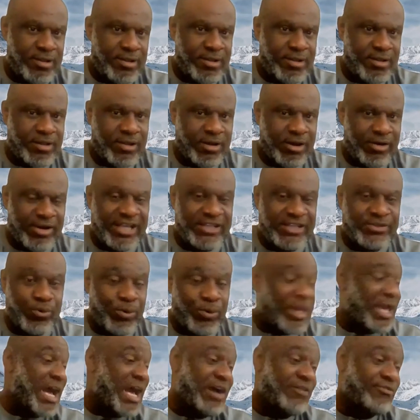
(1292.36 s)
All right.
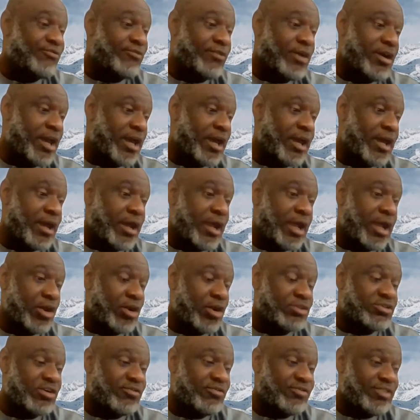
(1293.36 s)
We have a
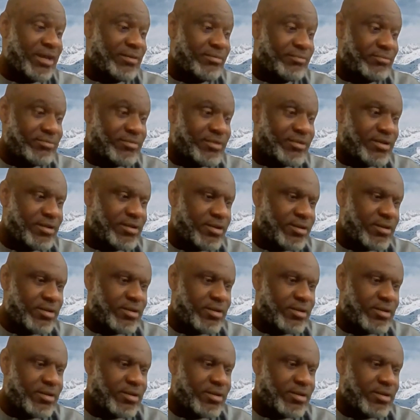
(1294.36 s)
lot of them,